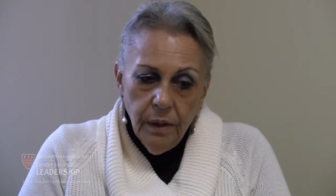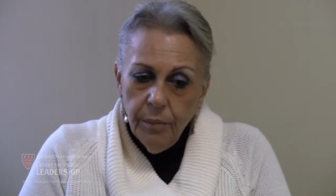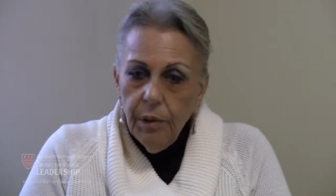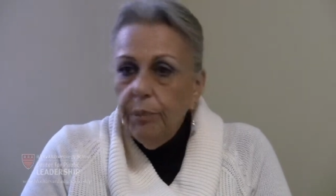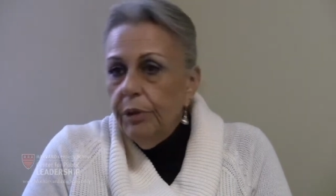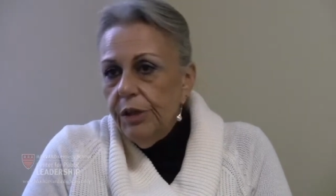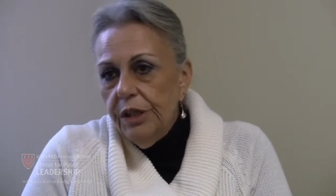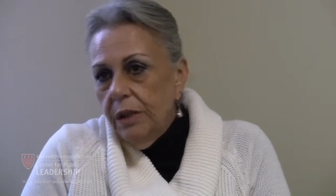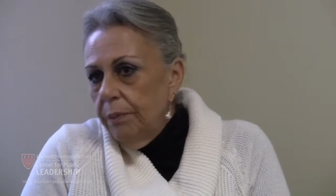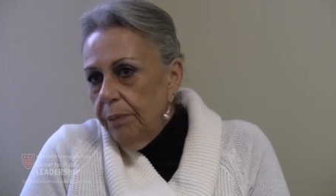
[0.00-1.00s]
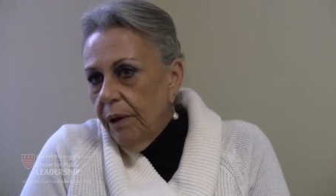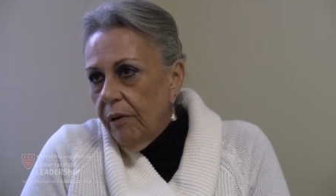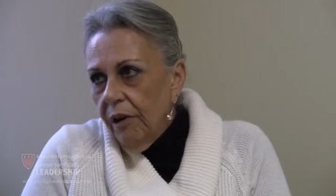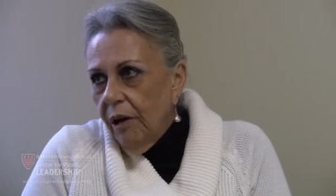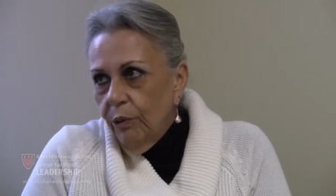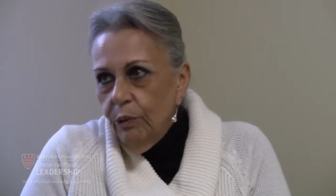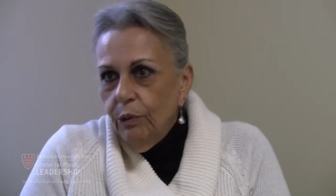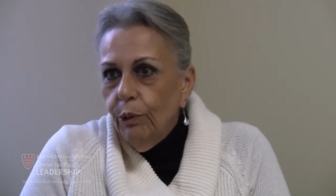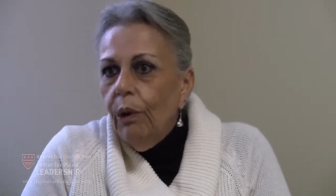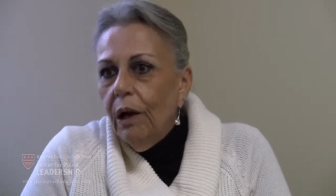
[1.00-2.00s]
a membership
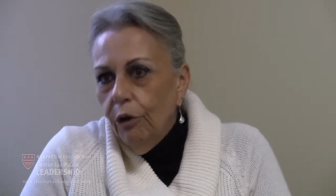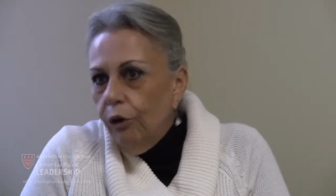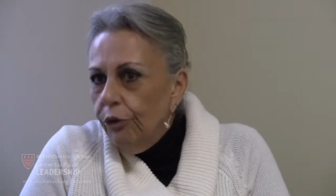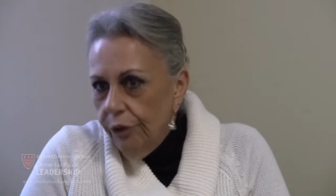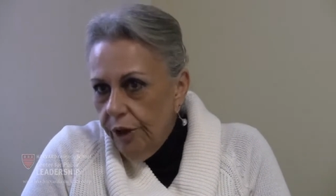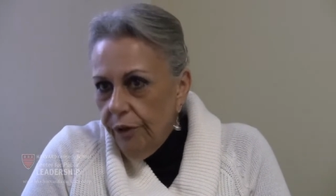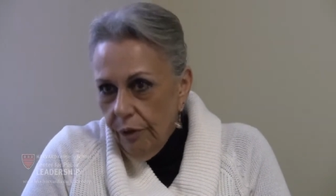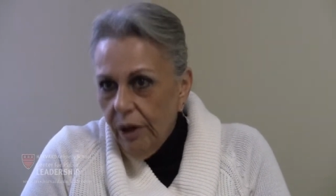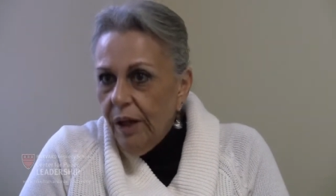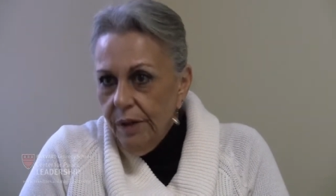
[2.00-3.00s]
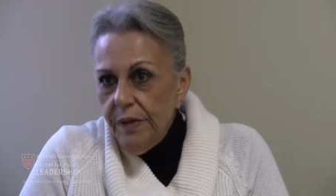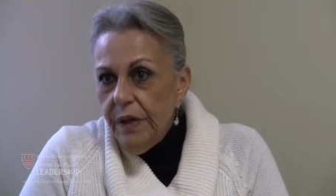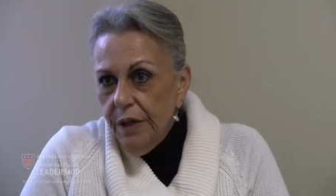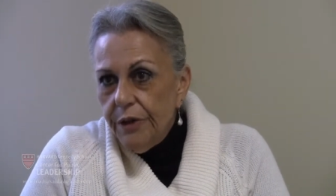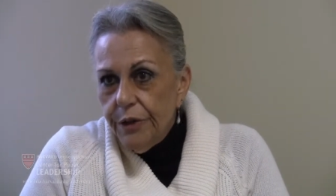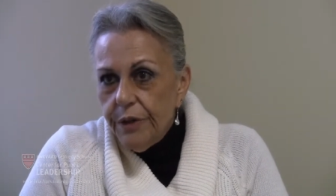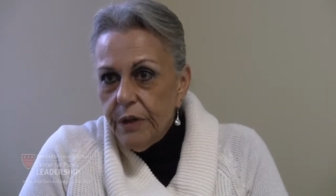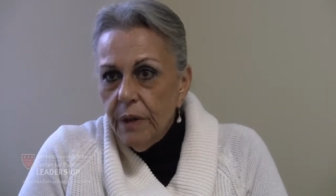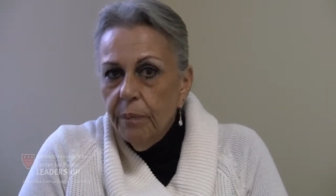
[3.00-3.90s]
around one hundred organizations.